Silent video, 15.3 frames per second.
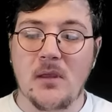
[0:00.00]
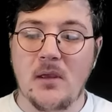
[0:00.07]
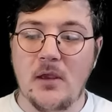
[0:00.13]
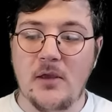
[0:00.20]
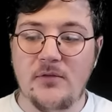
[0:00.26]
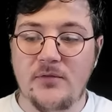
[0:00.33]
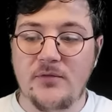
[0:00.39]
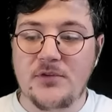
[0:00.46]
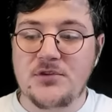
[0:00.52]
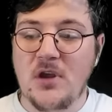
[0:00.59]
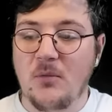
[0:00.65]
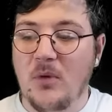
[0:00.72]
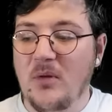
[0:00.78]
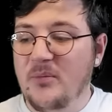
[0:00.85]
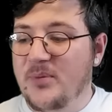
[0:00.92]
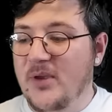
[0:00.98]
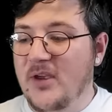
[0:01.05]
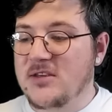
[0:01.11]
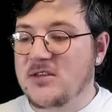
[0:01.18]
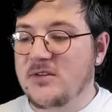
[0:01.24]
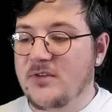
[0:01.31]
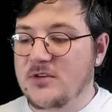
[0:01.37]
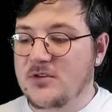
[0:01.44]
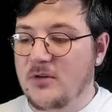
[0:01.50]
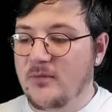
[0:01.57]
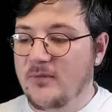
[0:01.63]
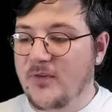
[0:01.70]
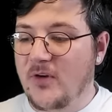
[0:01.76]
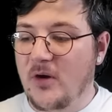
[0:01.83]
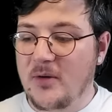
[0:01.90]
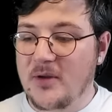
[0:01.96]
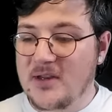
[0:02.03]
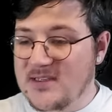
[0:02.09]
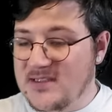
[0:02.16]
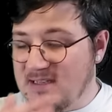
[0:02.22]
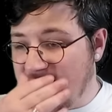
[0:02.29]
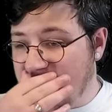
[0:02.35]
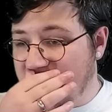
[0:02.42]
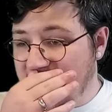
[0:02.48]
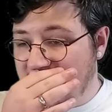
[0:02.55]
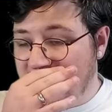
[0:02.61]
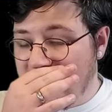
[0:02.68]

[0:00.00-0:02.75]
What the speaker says: And there's not one person that's come forward and said,